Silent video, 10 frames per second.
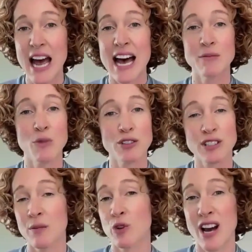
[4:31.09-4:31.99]
and most of
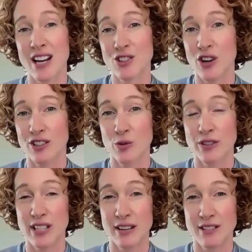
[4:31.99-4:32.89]
them were not dogs who were
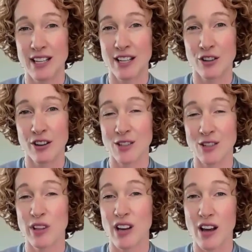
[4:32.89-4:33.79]
safe to interact
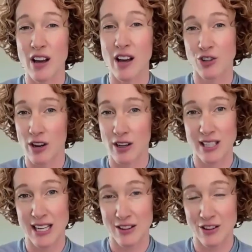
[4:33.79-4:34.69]
with other dogs
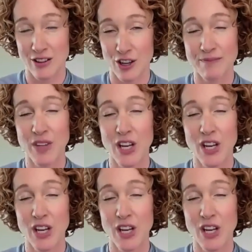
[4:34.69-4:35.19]
either.